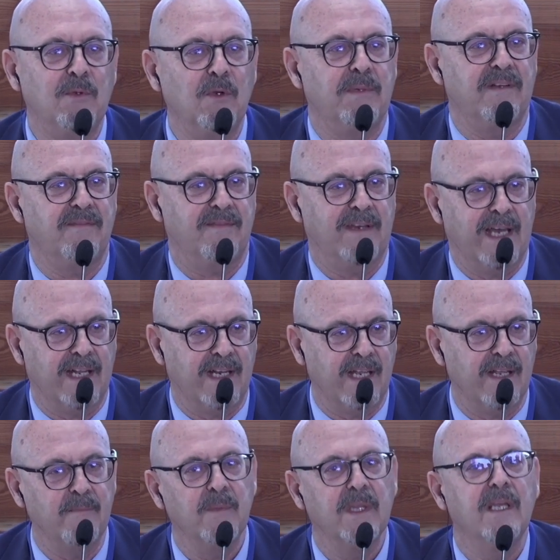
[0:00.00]
A few
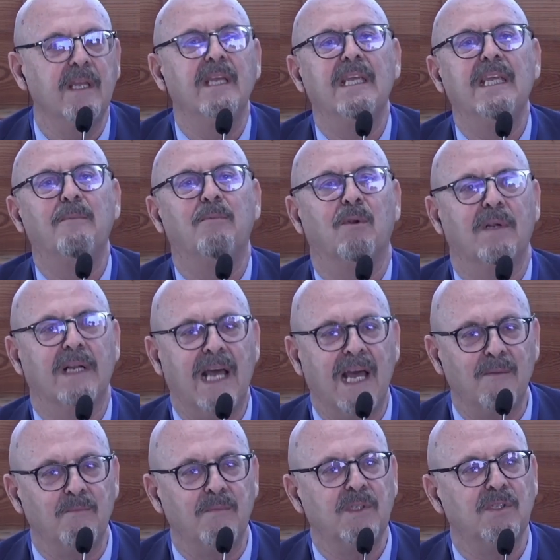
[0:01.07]
years ago, we,
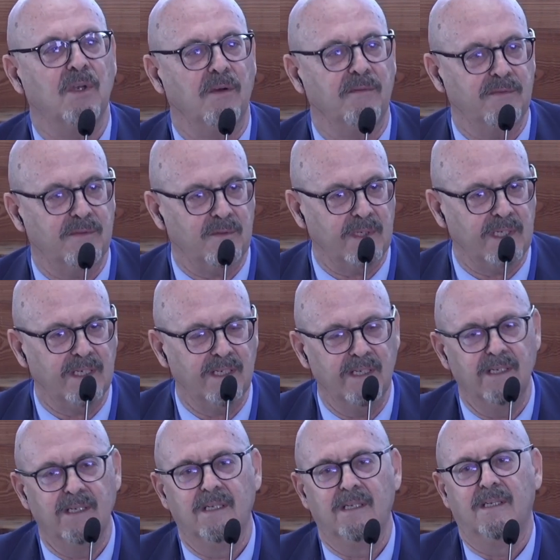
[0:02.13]
you know, since it's rather
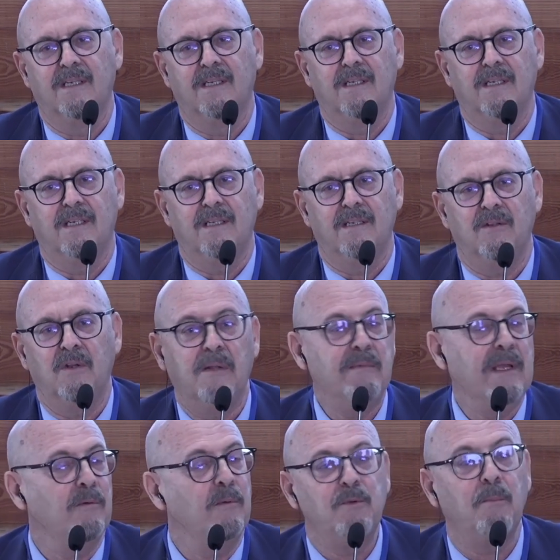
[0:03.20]
expensive, we
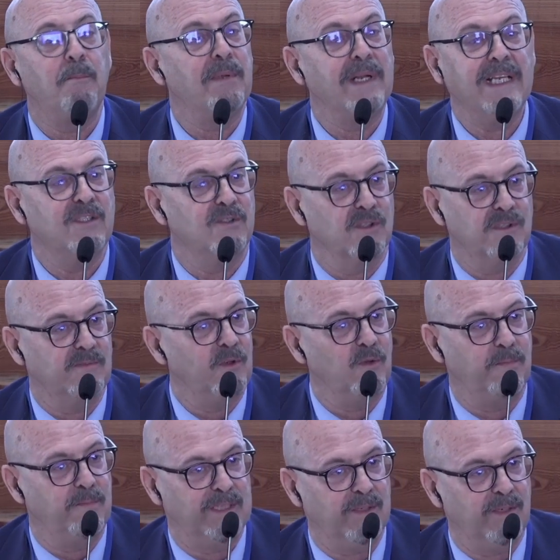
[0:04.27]
thought, well,
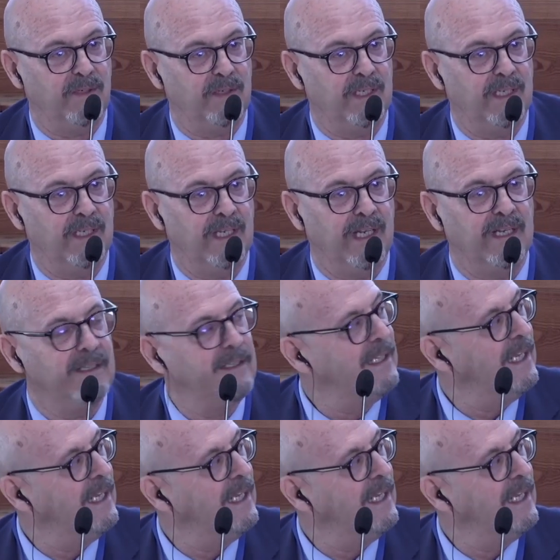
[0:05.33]
maybe it's